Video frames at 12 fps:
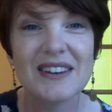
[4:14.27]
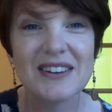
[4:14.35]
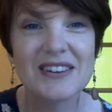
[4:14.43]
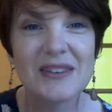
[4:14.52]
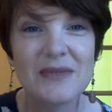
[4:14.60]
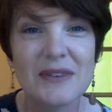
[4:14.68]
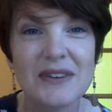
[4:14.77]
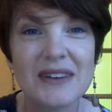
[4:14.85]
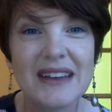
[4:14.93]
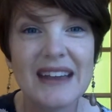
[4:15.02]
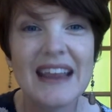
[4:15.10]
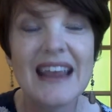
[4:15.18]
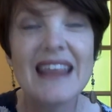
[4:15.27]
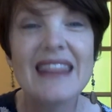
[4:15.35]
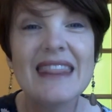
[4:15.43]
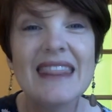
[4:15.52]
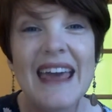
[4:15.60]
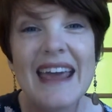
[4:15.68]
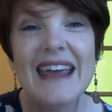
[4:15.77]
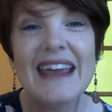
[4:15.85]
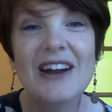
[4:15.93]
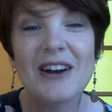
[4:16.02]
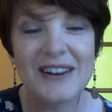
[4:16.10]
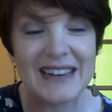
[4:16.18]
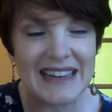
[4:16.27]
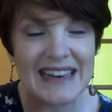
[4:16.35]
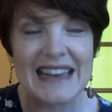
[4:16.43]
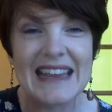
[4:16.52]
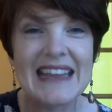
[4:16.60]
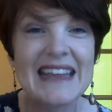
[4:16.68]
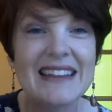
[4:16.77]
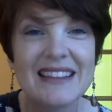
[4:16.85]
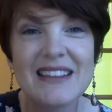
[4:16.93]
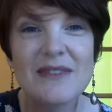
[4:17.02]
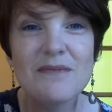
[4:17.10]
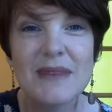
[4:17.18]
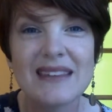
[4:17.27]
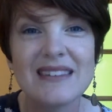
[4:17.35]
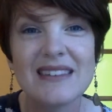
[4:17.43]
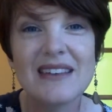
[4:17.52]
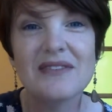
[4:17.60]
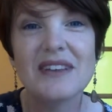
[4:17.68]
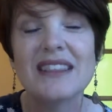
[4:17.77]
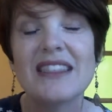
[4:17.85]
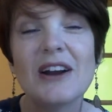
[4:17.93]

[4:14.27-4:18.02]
community. They are getting in the midst of it.